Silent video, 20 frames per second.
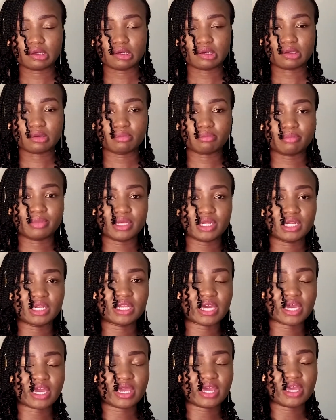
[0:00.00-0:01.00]
build
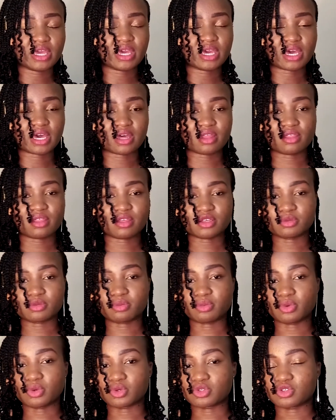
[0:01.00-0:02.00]
other
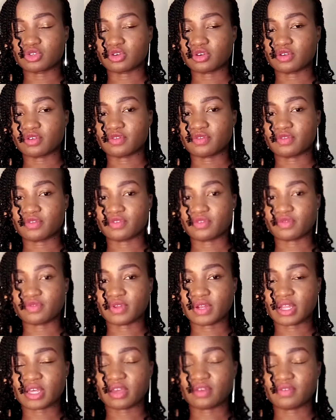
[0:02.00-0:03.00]
spunks of
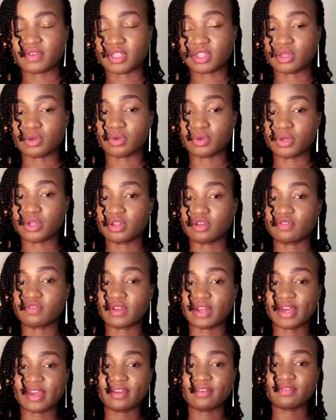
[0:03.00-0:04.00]
life in the whole of
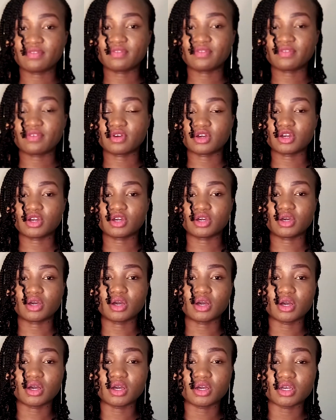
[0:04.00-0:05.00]
life.
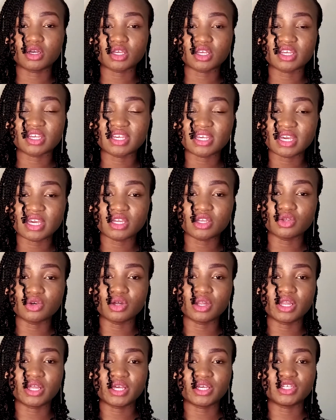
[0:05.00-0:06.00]
Gain
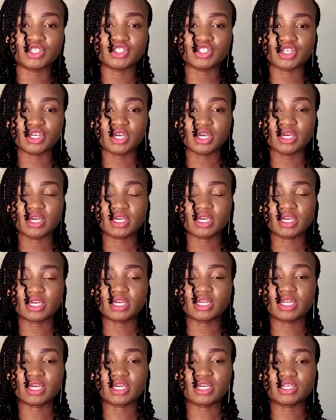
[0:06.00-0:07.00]
knowledge in
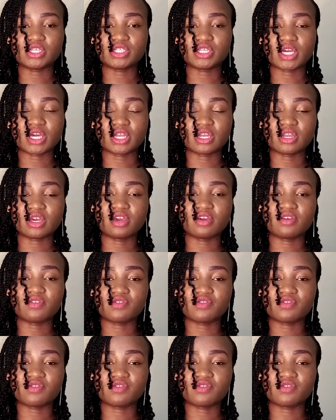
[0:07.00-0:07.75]
each and every